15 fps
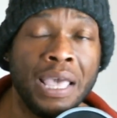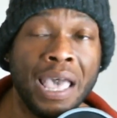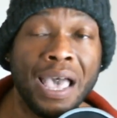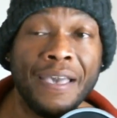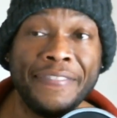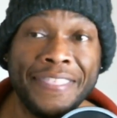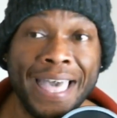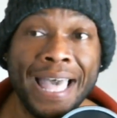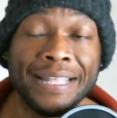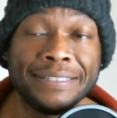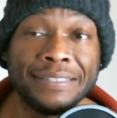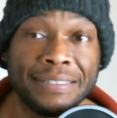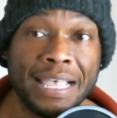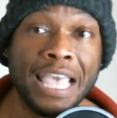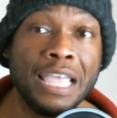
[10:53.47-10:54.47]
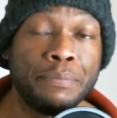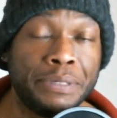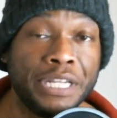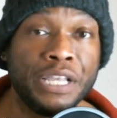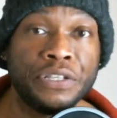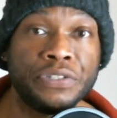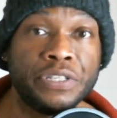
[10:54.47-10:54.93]
and that same
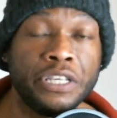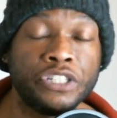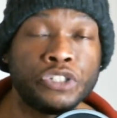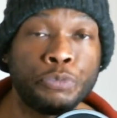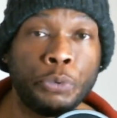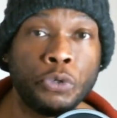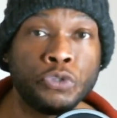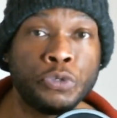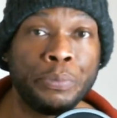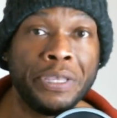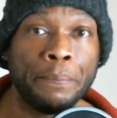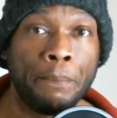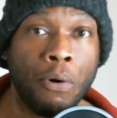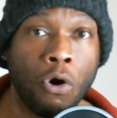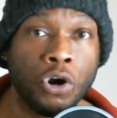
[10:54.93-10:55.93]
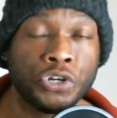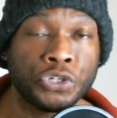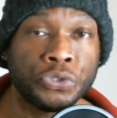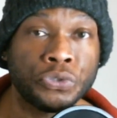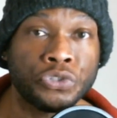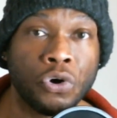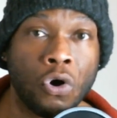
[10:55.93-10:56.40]
DNC is supposed to be
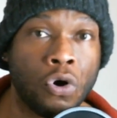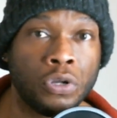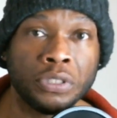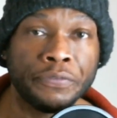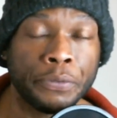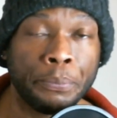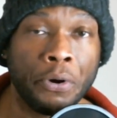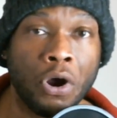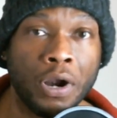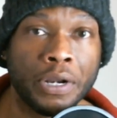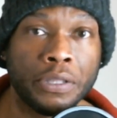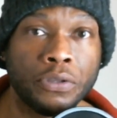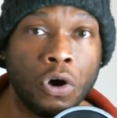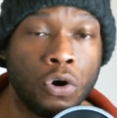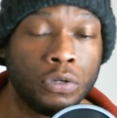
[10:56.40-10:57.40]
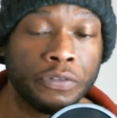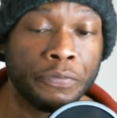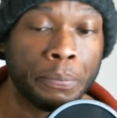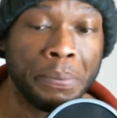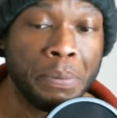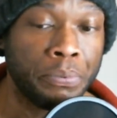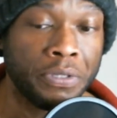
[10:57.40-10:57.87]
impartial to all of the party, all of the
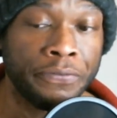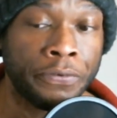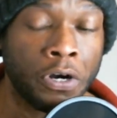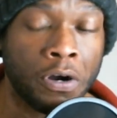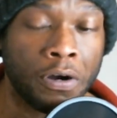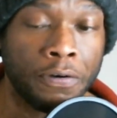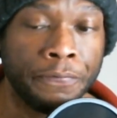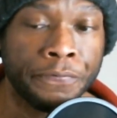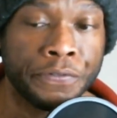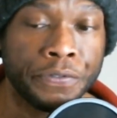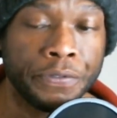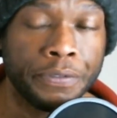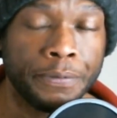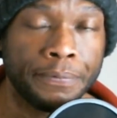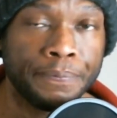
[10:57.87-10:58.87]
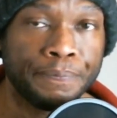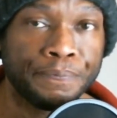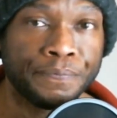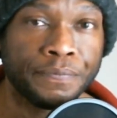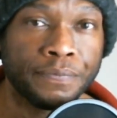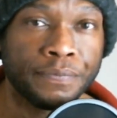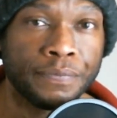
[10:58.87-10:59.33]
people involved,
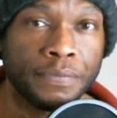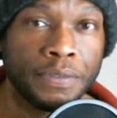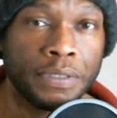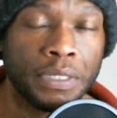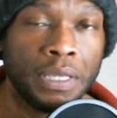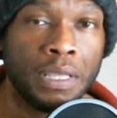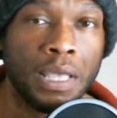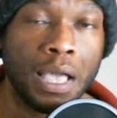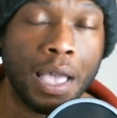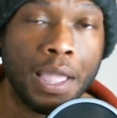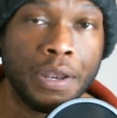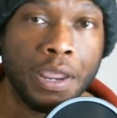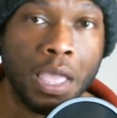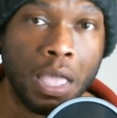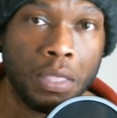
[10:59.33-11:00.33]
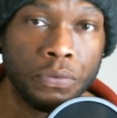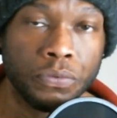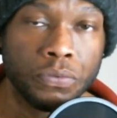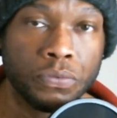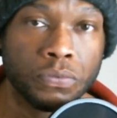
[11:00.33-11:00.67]
and yet